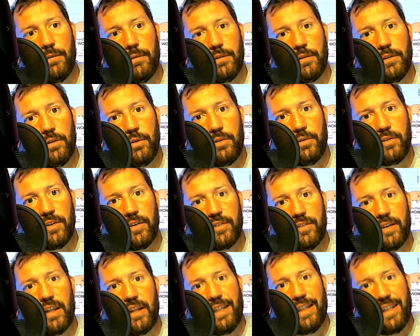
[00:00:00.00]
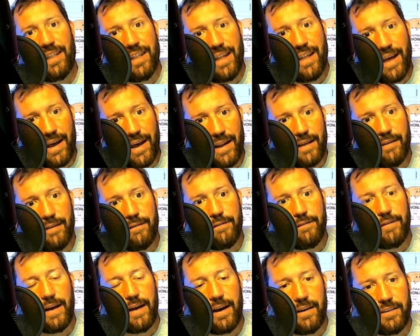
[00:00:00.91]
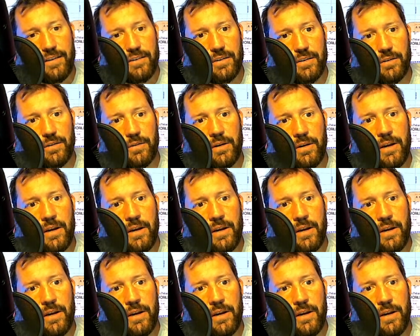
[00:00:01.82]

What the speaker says: loses a lot of value,